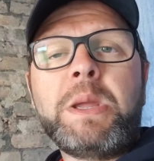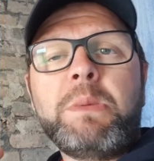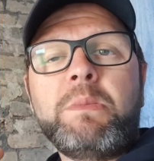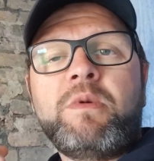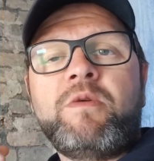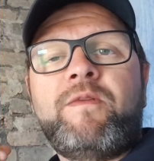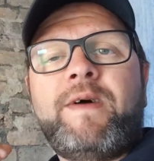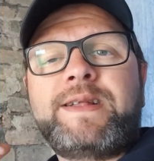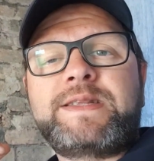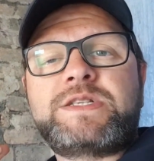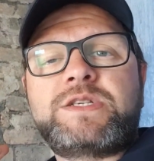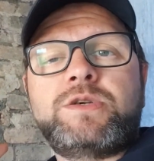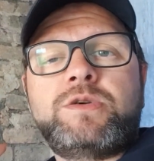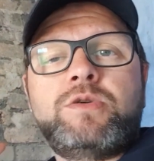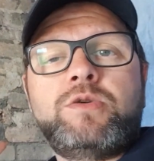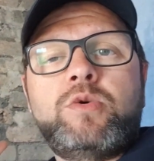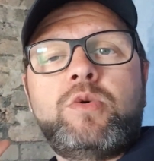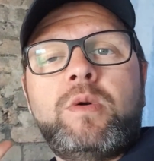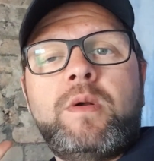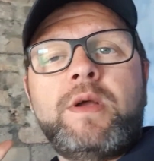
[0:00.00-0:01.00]
We've had
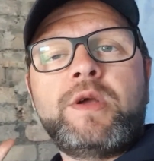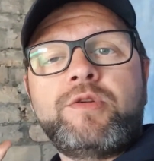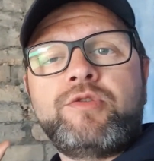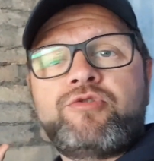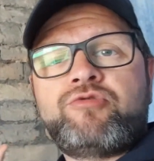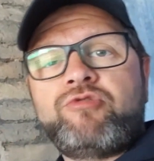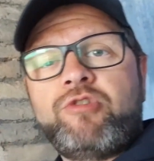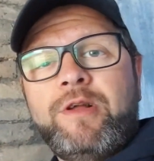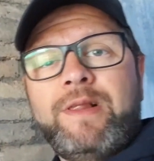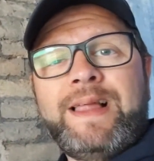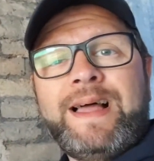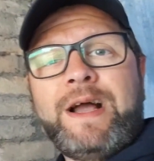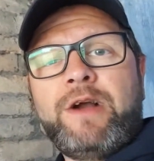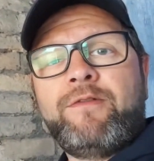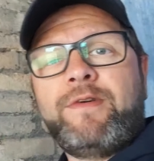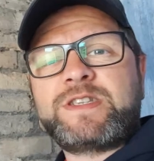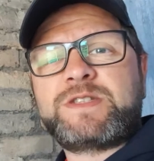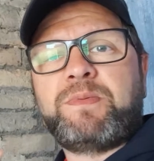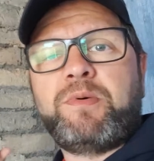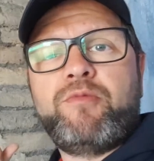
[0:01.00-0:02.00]
to drill out,
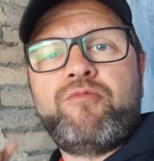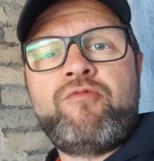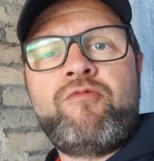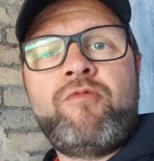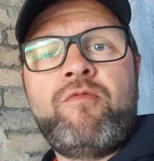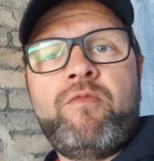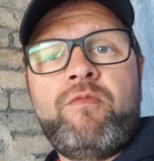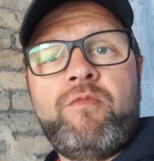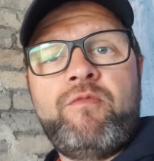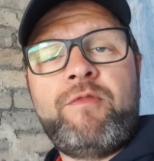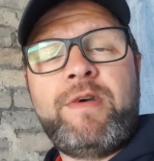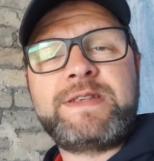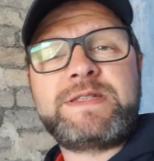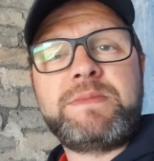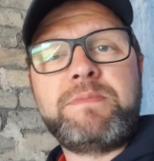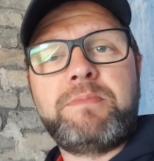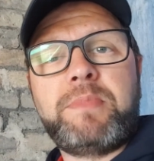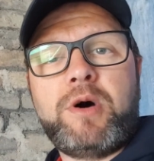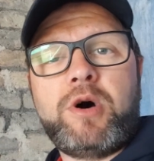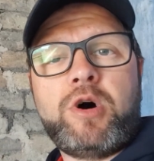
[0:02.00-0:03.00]
we've had to put
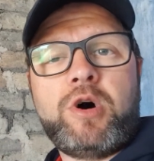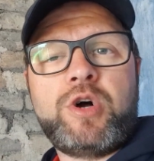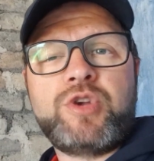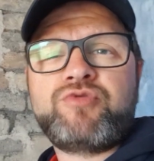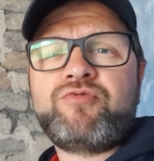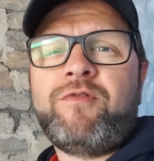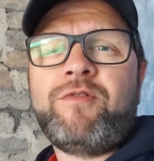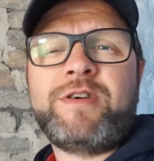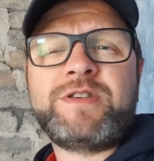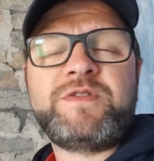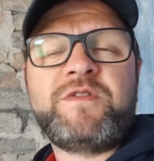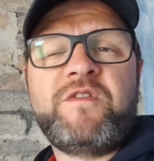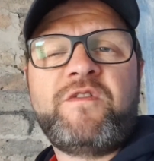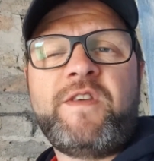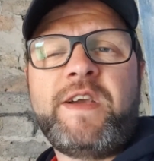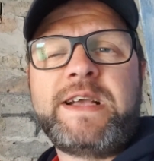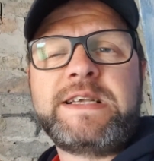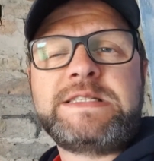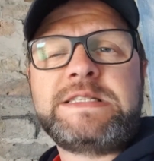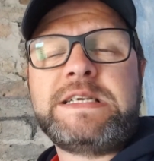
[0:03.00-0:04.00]
resin bars, resin
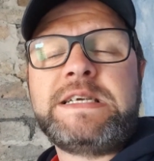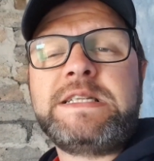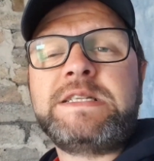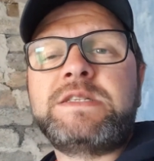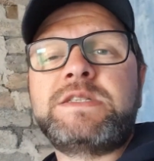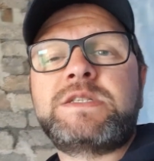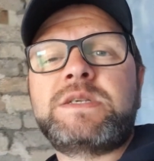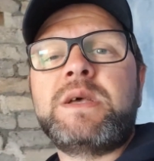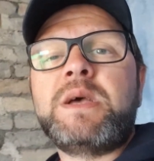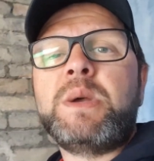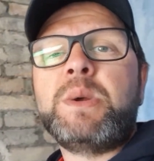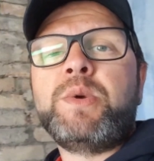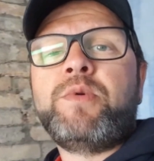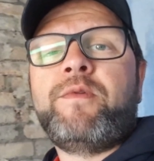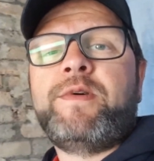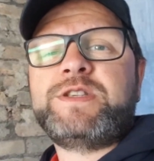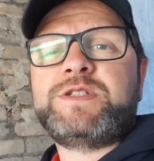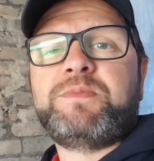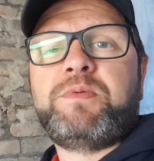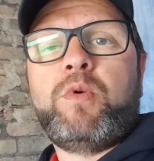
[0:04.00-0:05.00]
fixings.
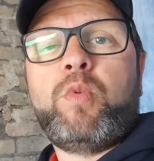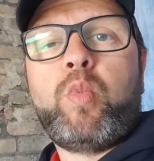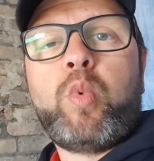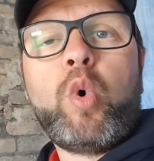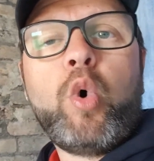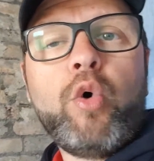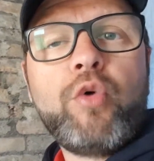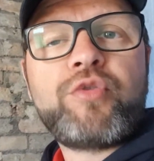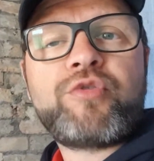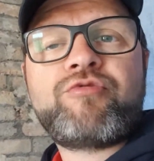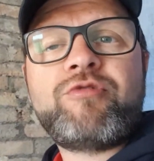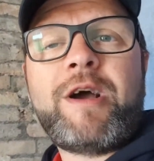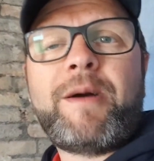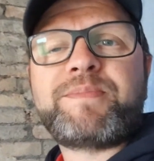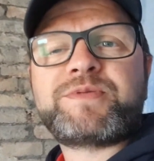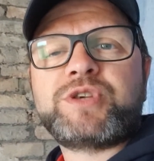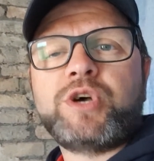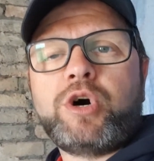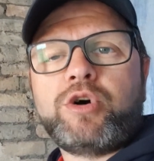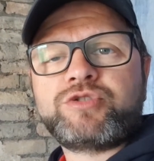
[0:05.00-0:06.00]
We've had to put wall
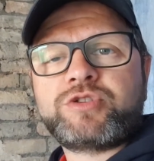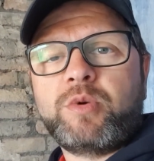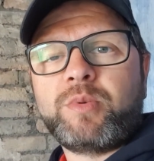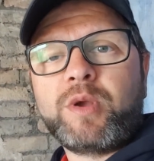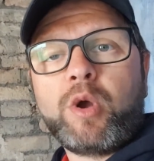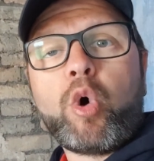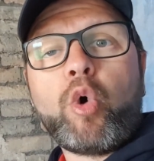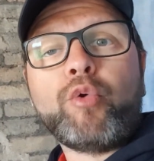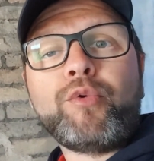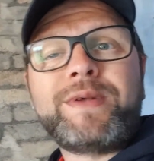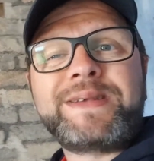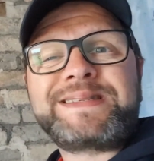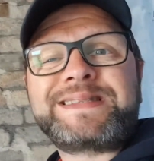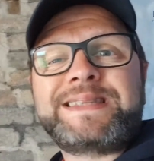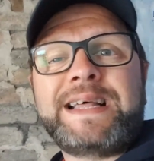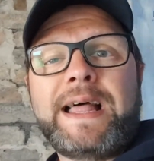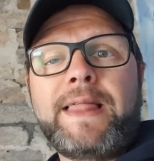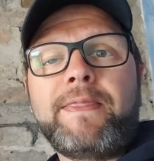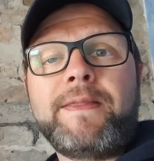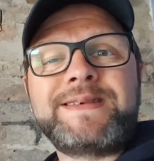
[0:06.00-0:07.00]
straps on, so we
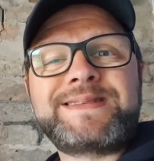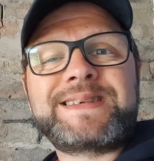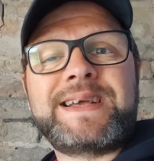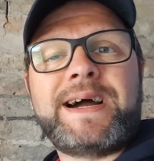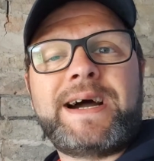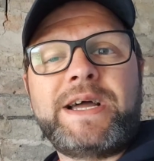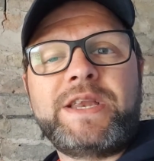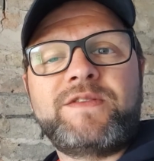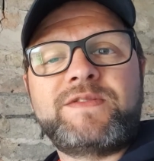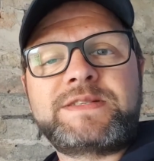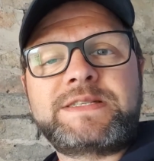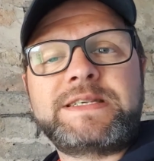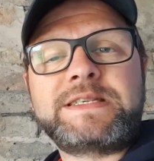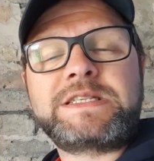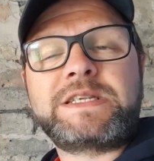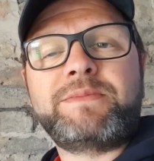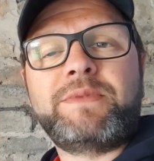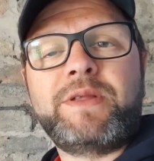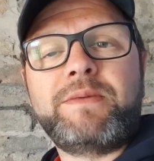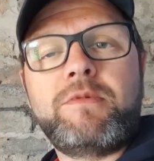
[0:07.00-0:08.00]
understand this kind of
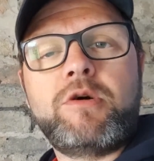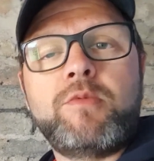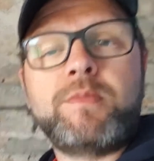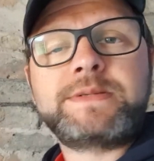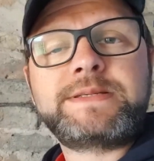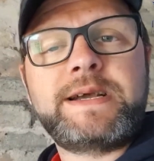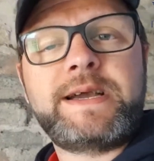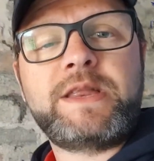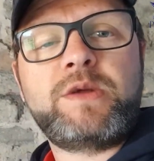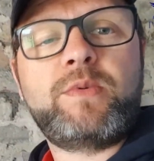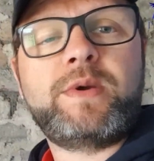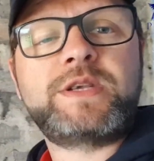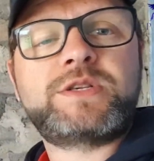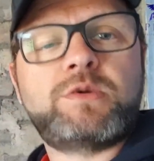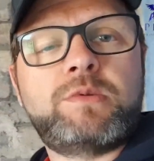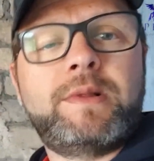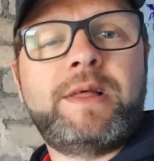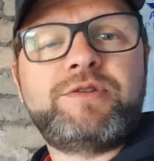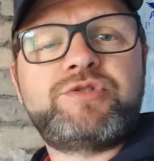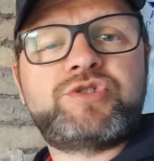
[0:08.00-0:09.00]
system at the moment anyway. So
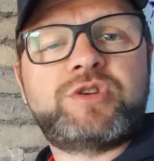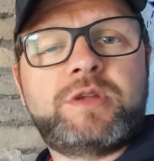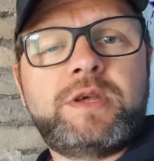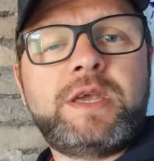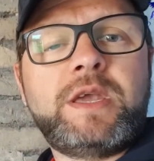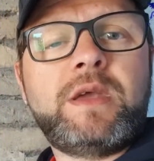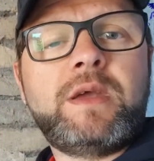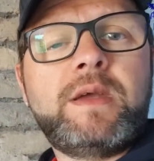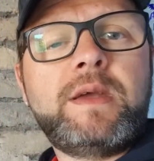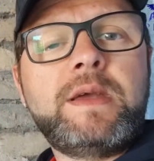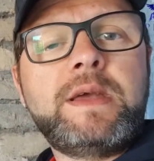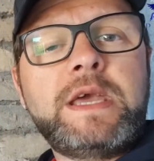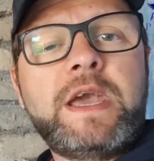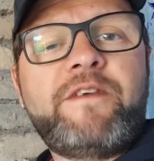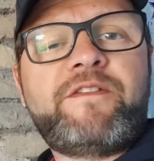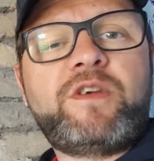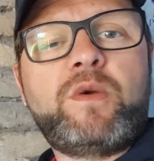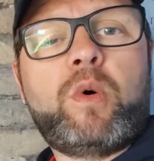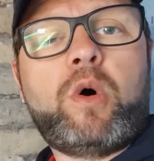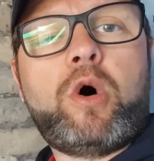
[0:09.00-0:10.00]
literally,
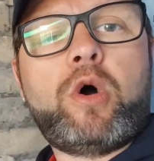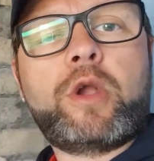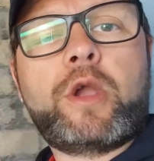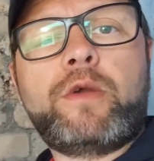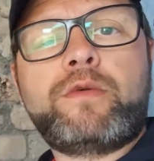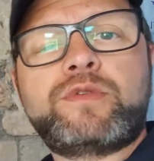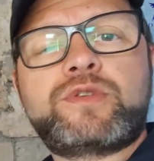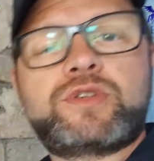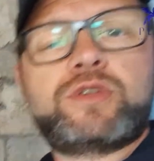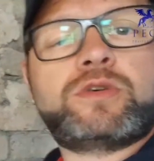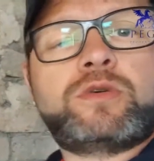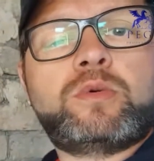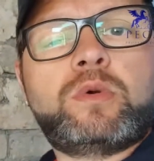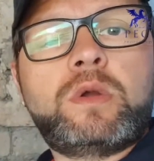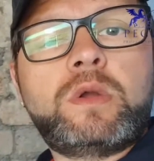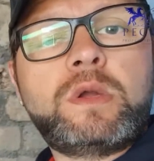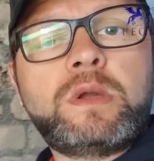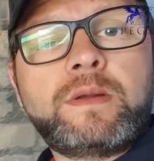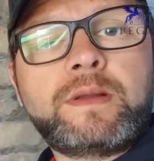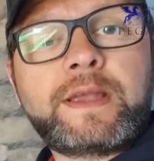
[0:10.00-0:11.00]
if you are going to
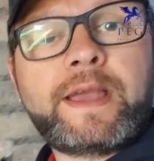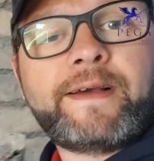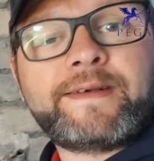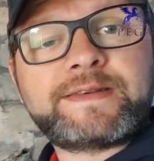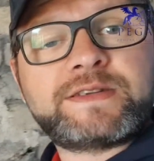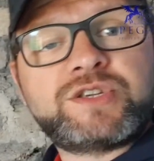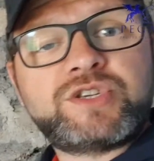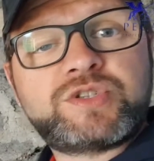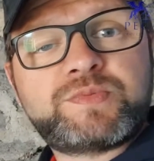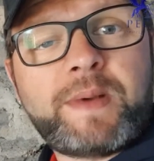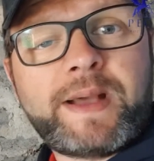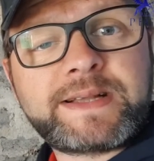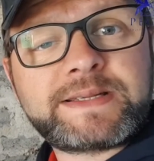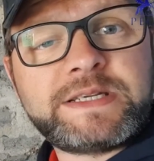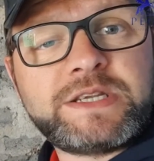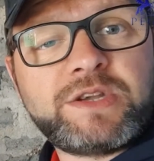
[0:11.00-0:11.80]
get this inspected, you'll